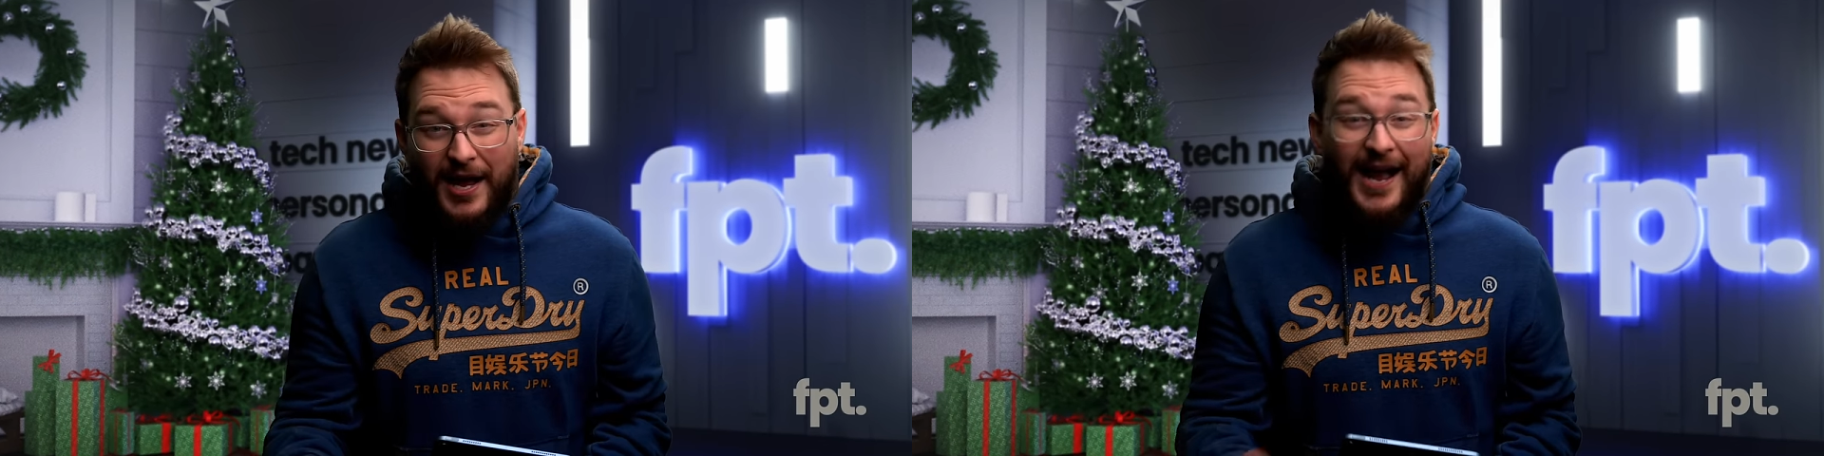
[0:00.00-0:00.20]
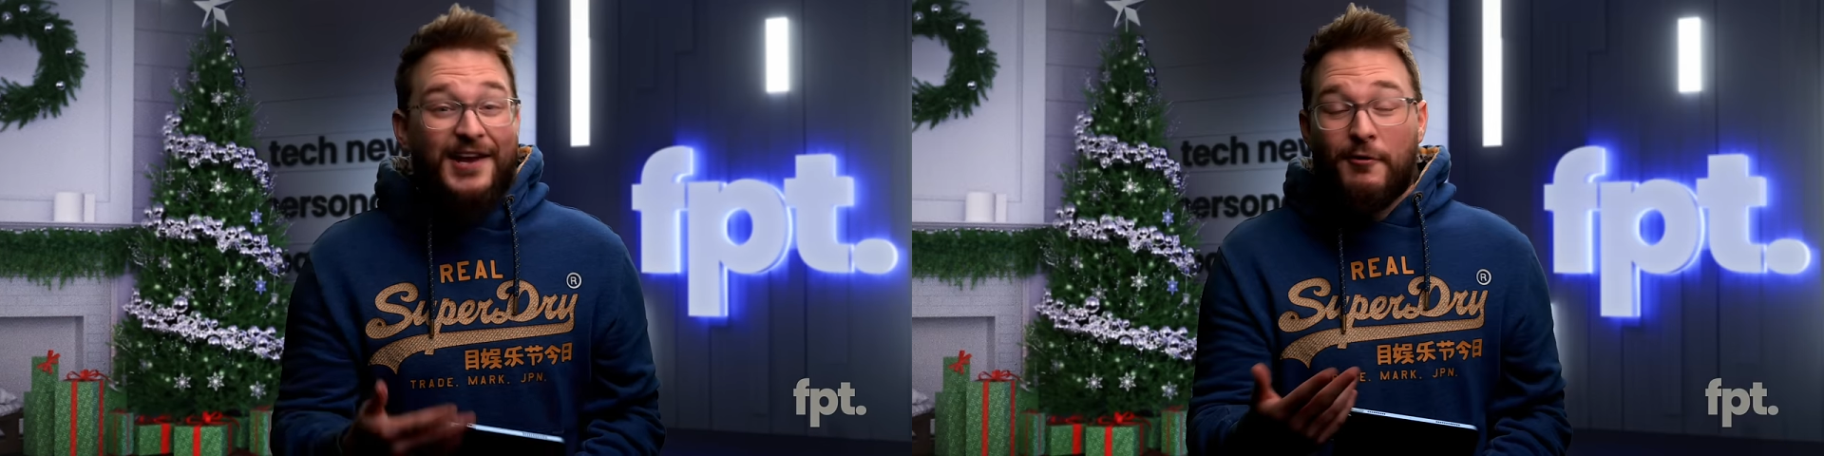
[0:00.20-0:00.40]

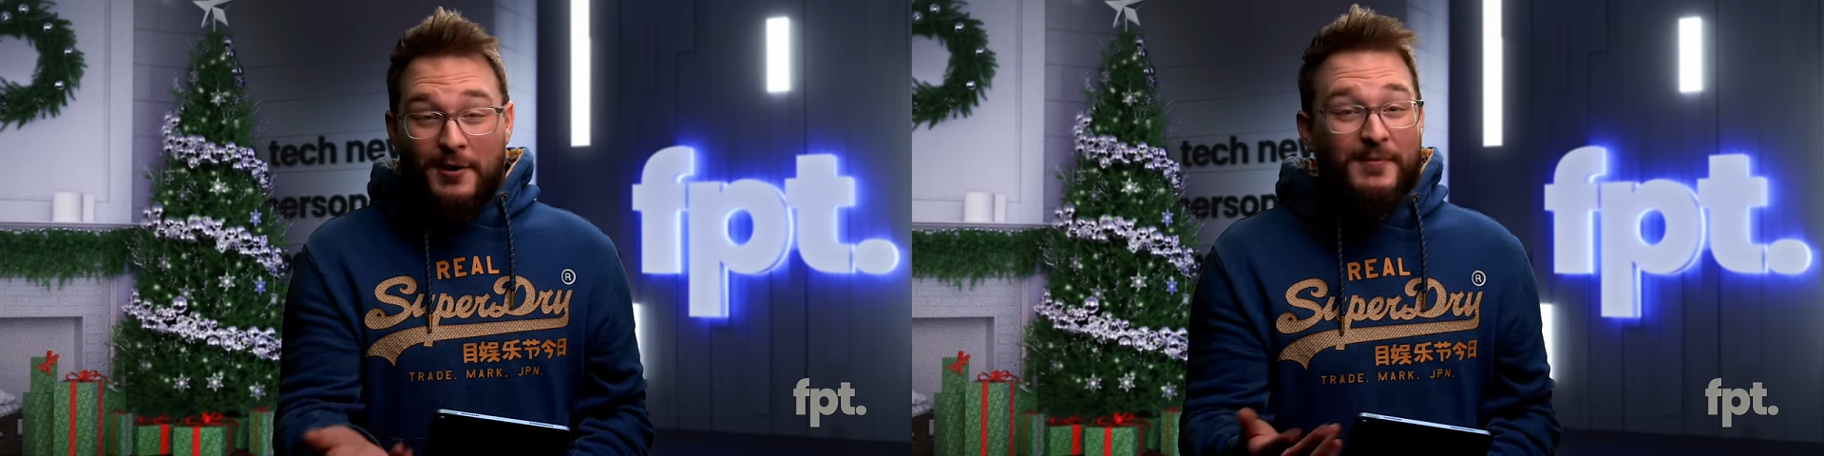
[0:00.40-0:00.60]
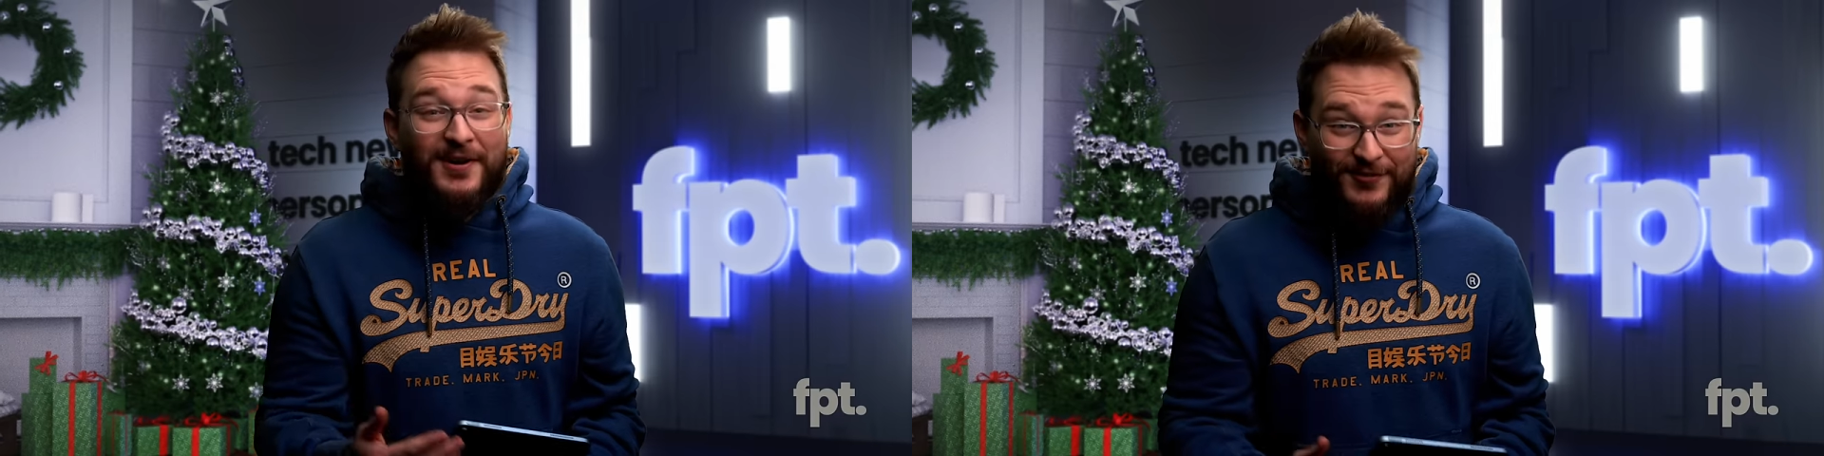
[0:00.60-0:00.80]
I know
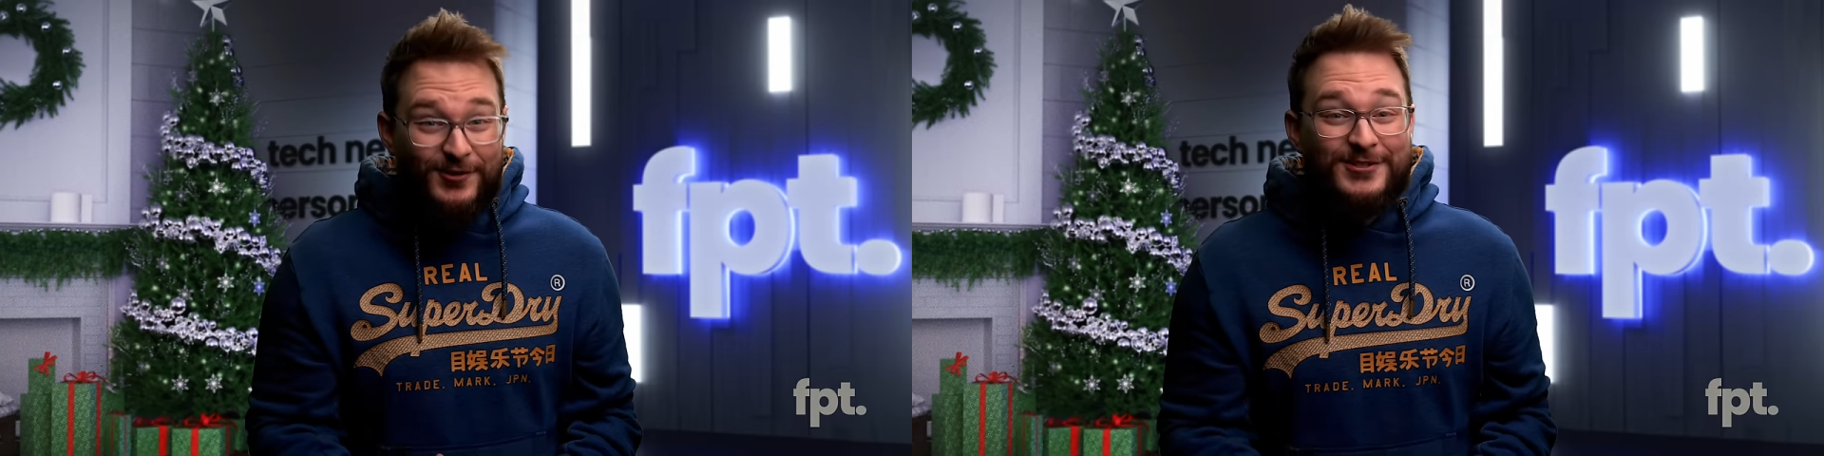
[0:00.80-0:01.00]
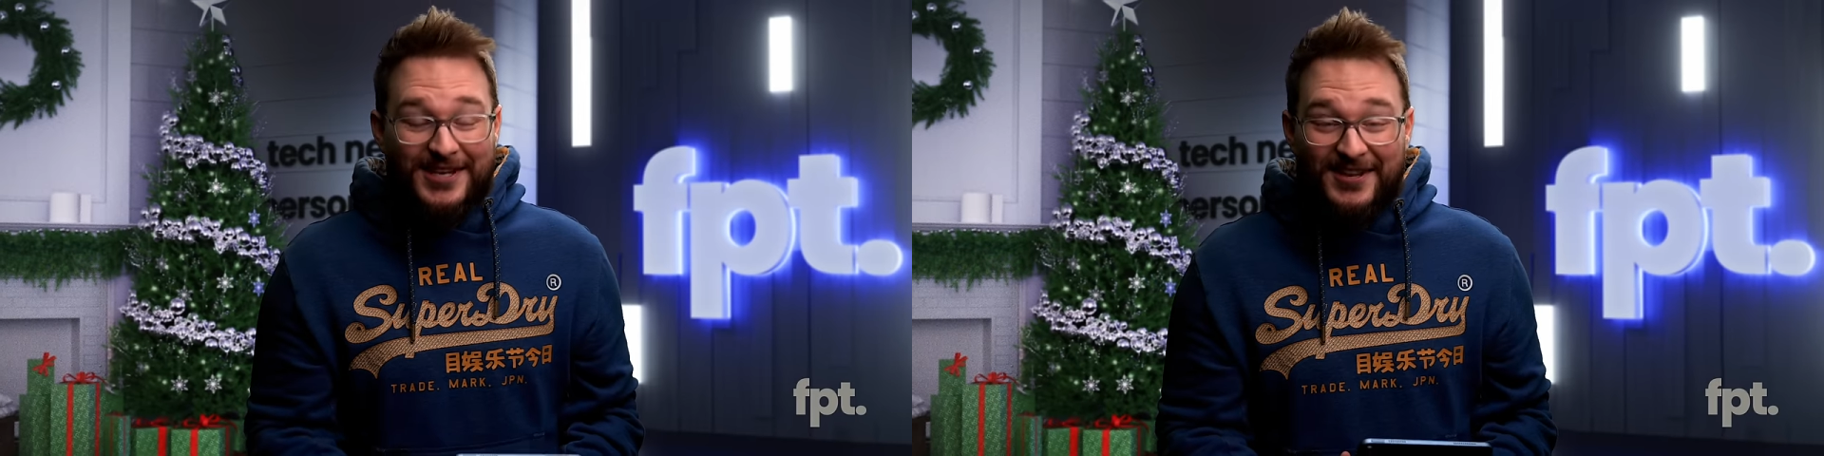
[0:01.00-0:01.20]
I might have
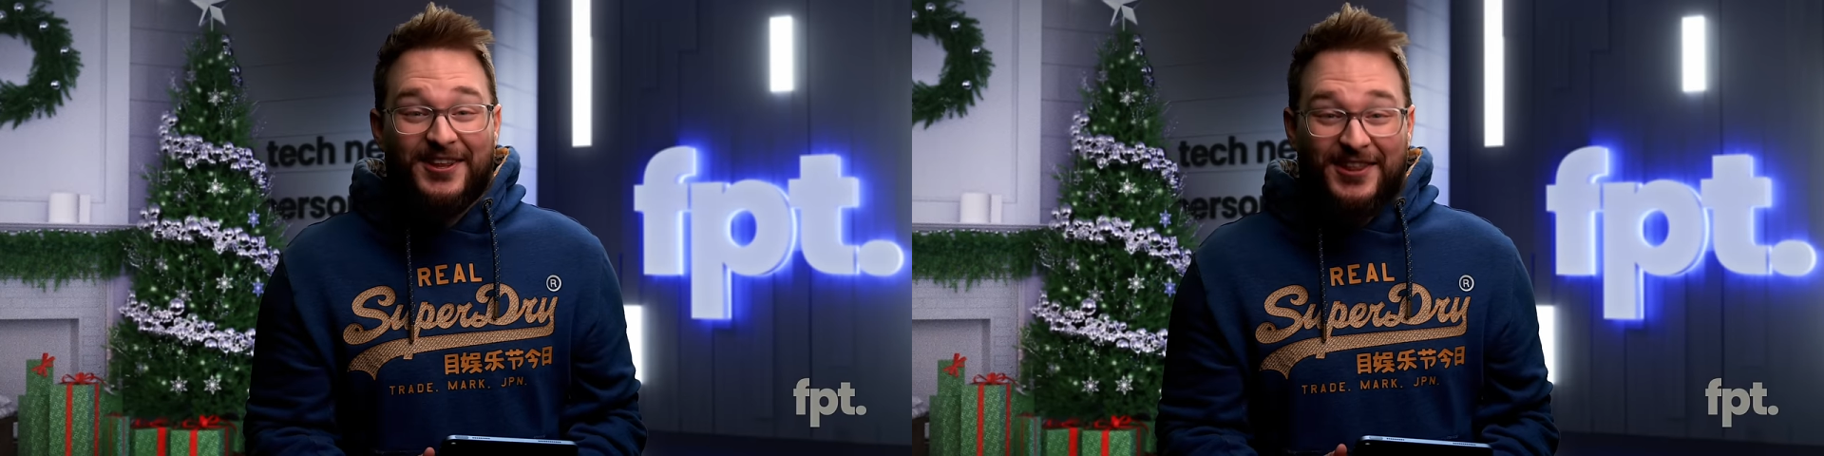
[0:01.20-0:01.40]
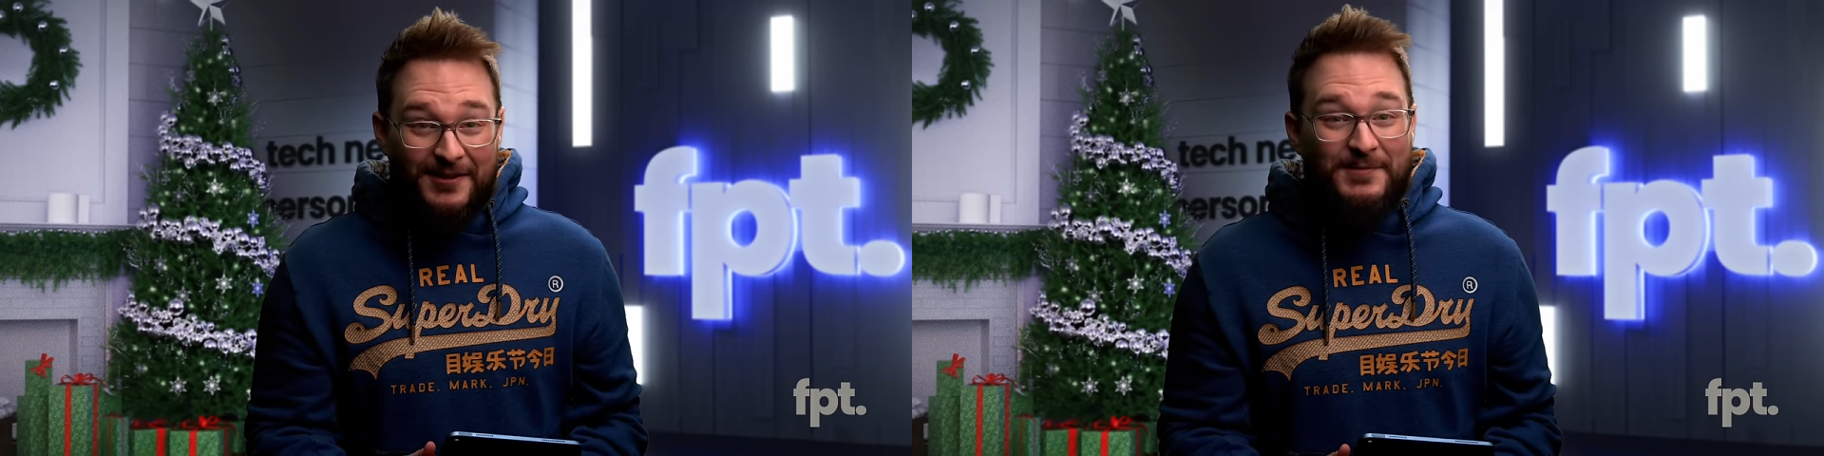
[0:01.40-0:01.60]
used it in
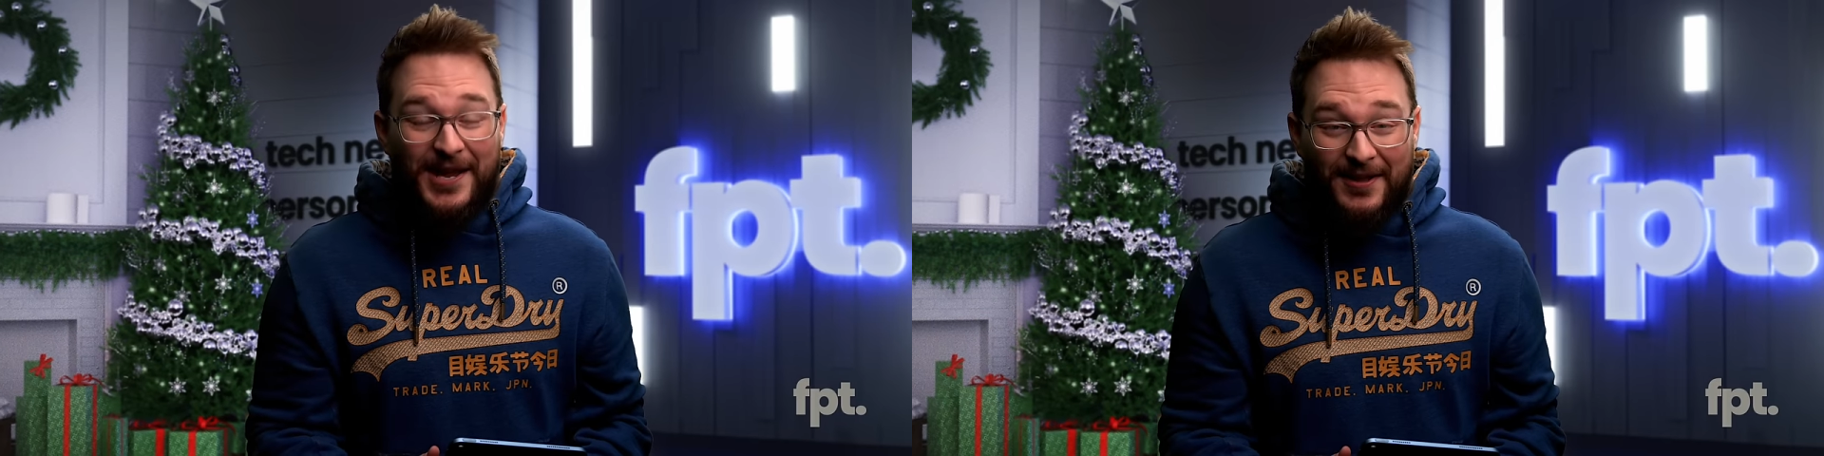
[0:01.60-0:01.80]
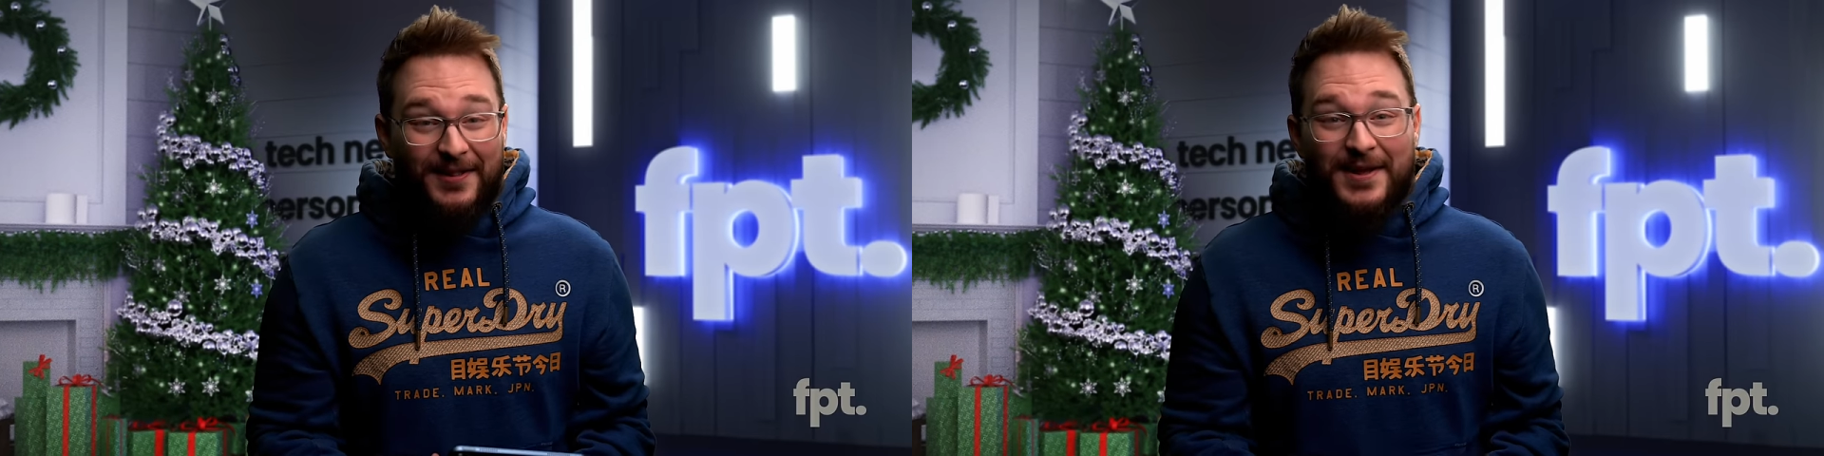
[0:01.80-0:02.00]
the
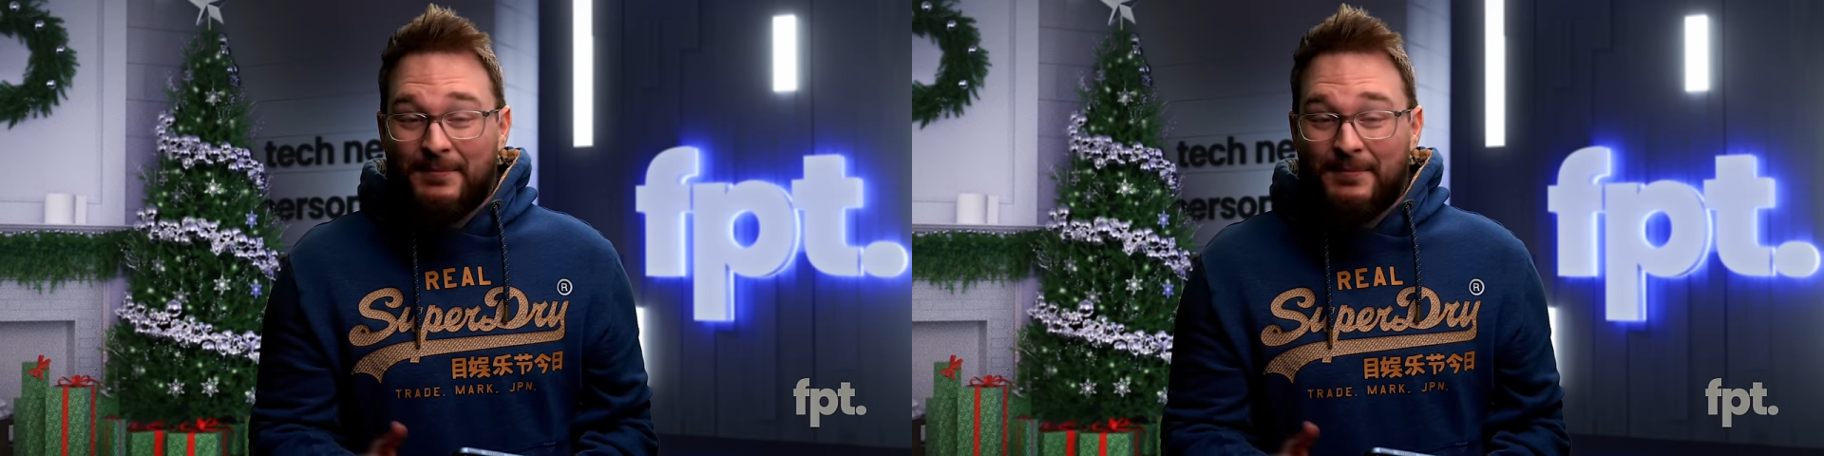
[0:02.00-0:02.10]
thumbnail,